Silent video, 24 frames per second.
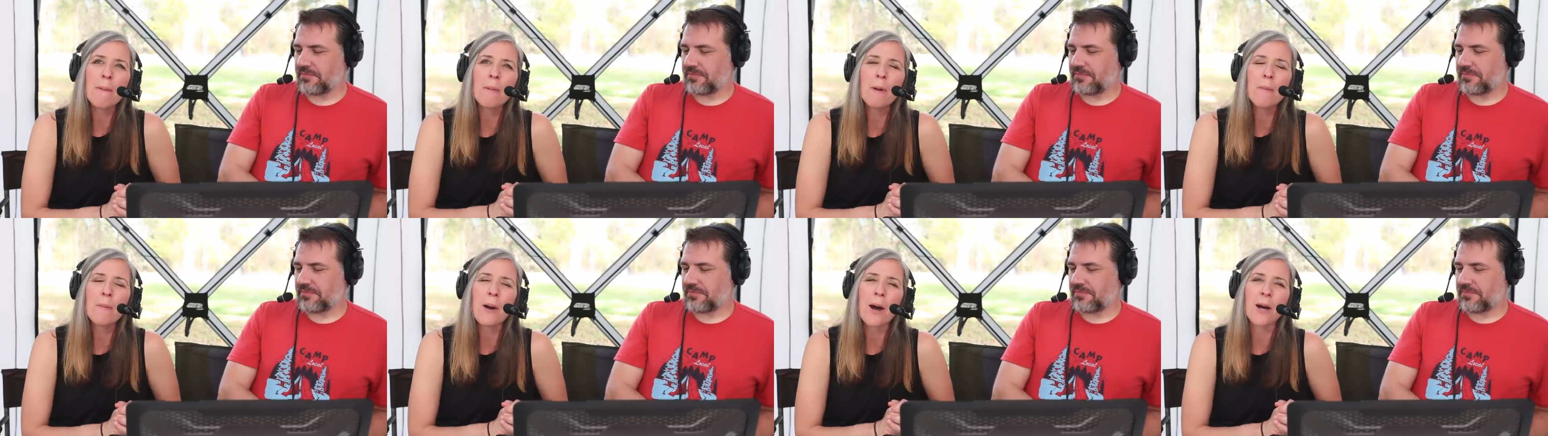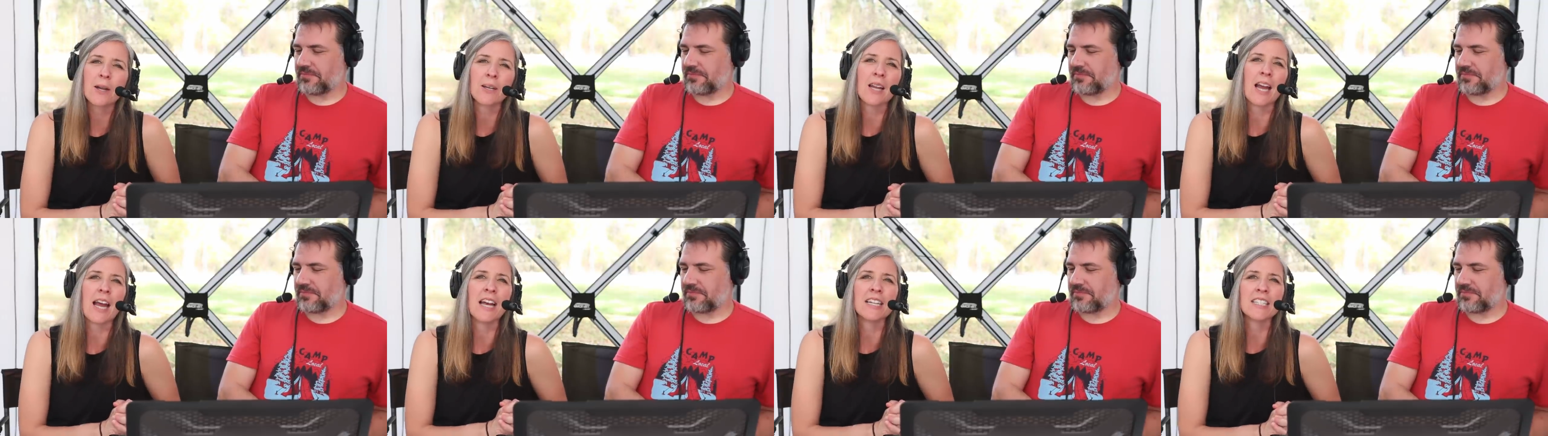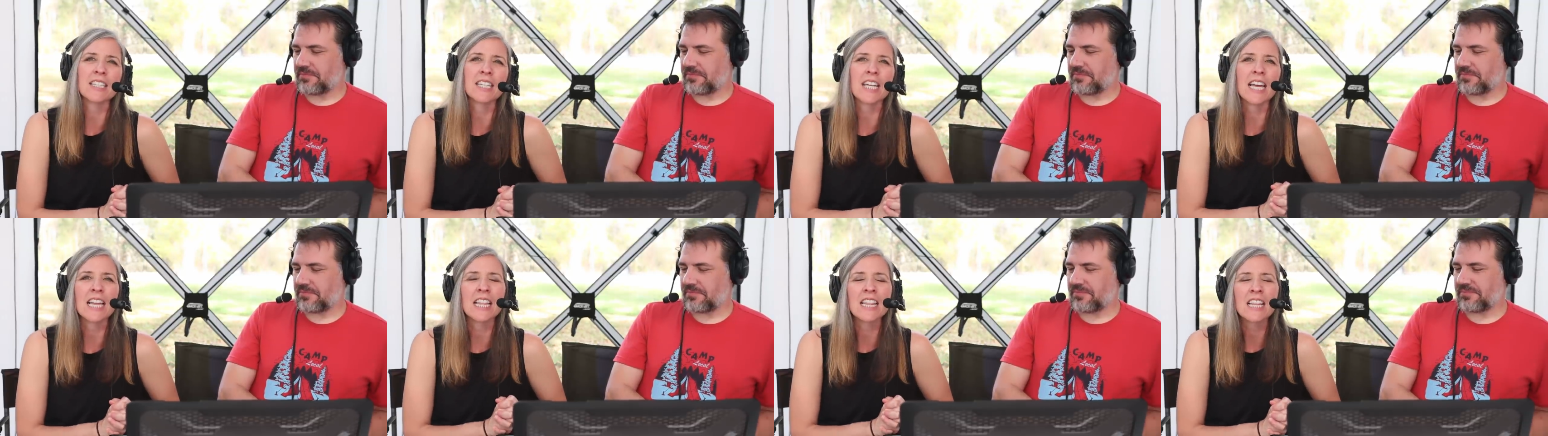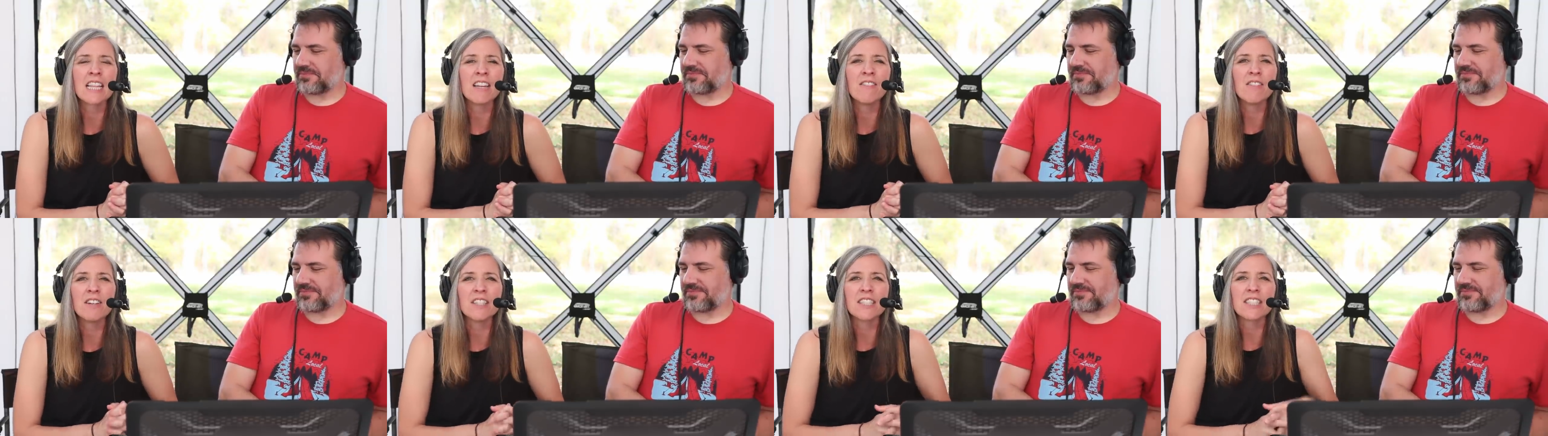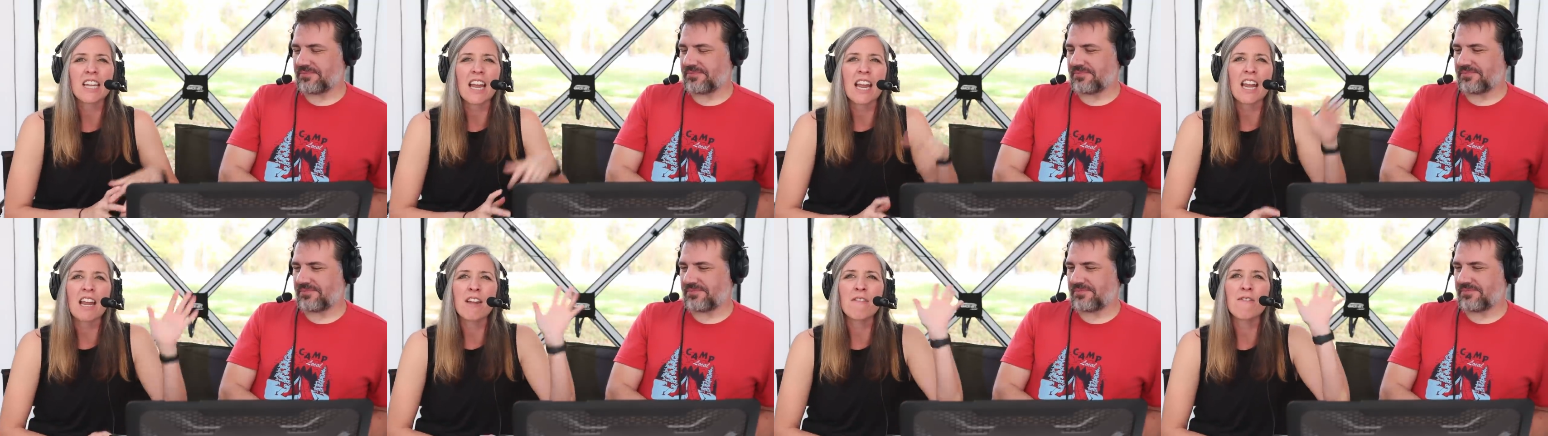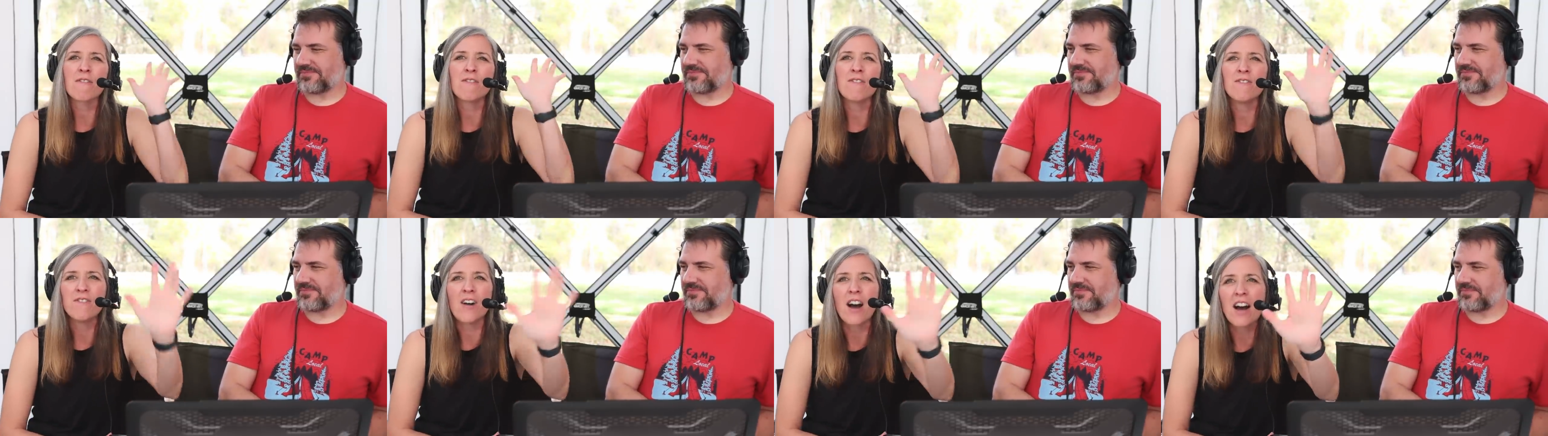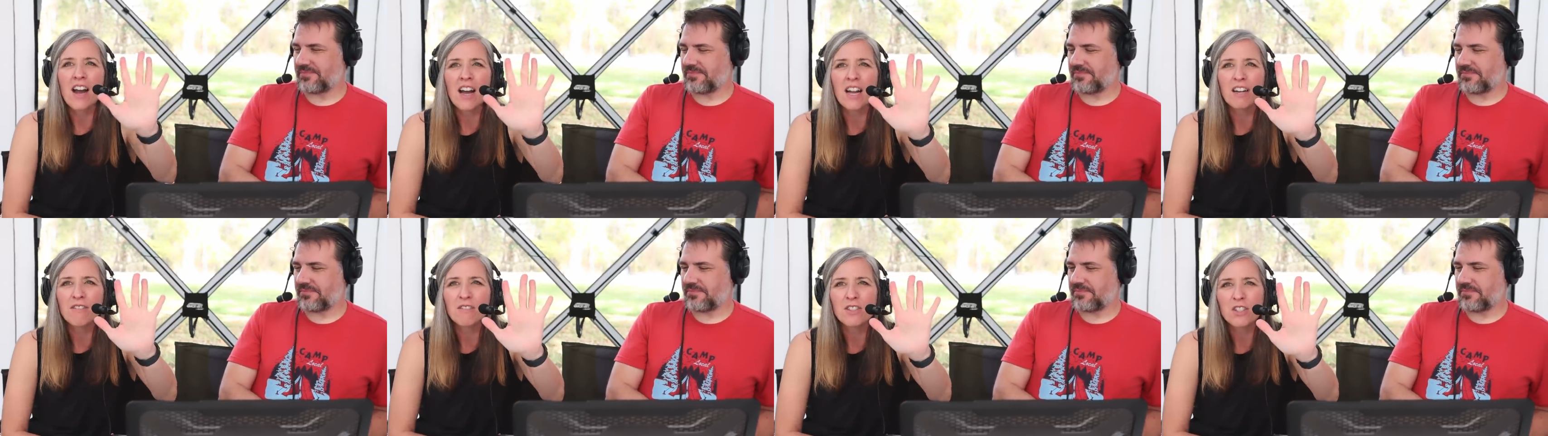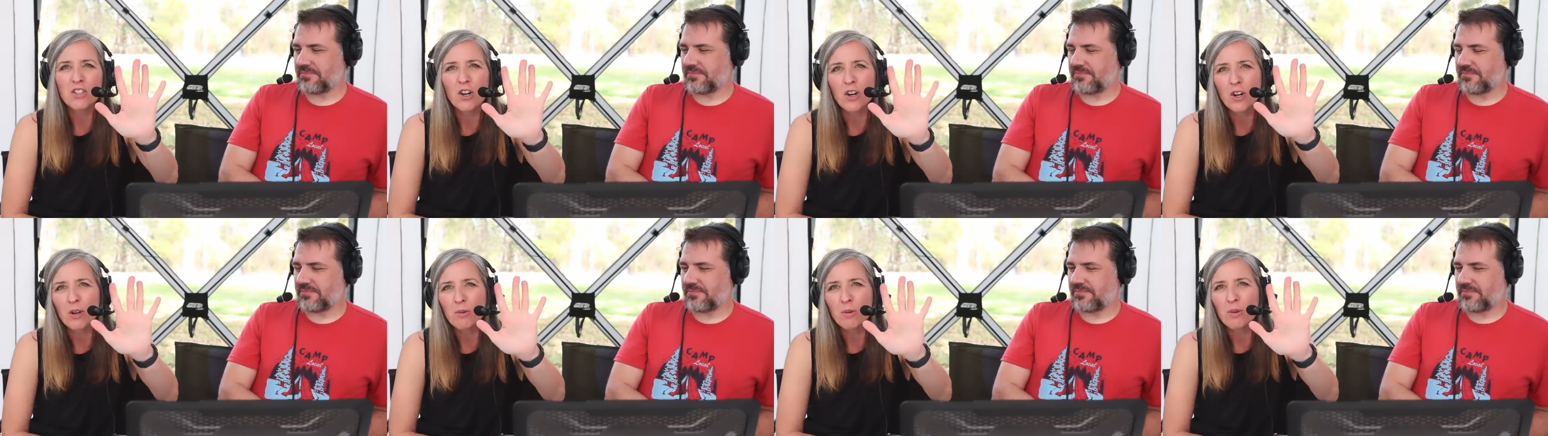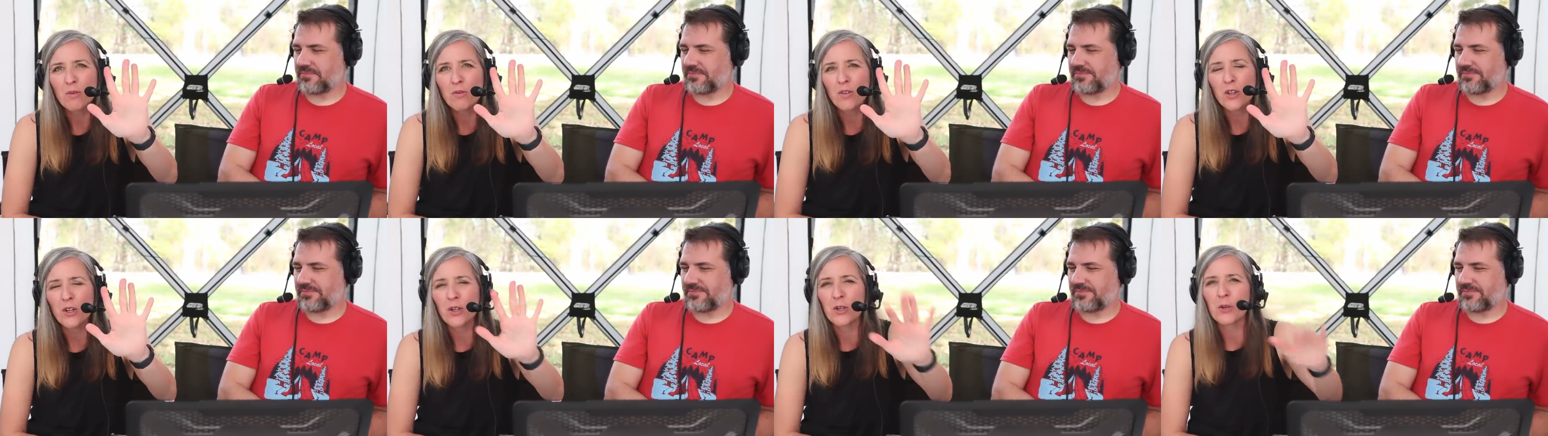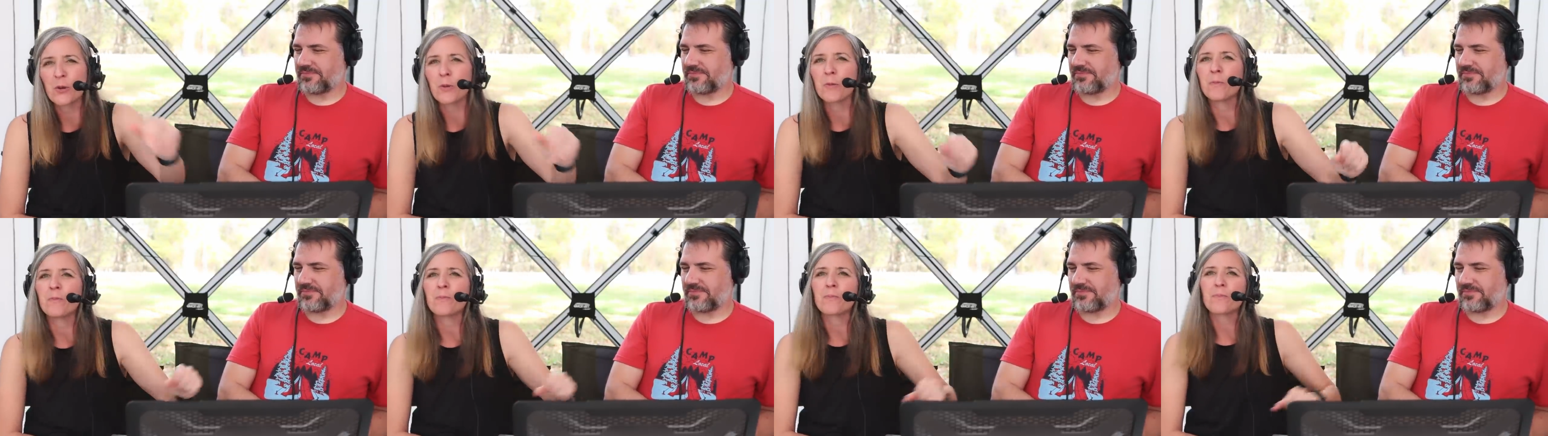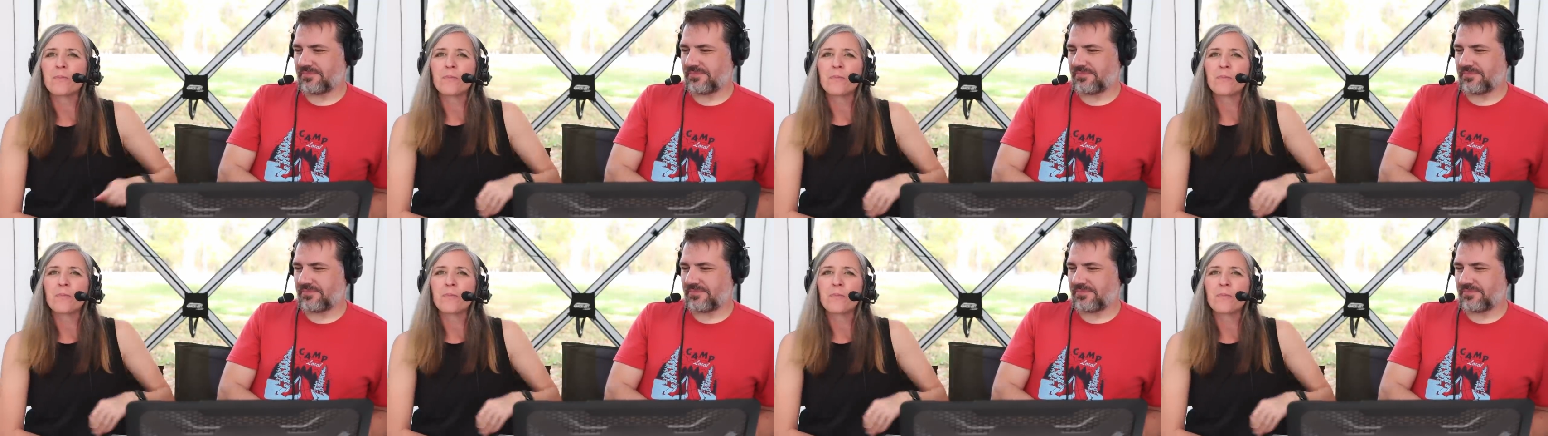Speaker 1: Apple Podcast and leave us a five star review?